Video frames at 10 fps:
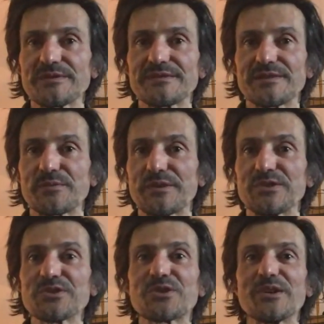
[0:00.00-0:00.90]
We
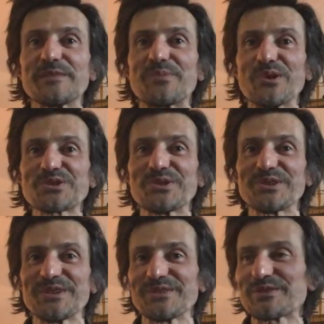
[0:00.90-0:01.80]
don't call it Porsche
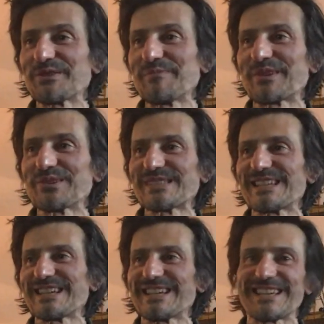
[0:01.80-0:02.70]
Corner not only because
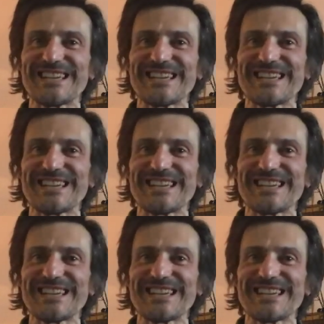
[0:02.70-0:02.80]
they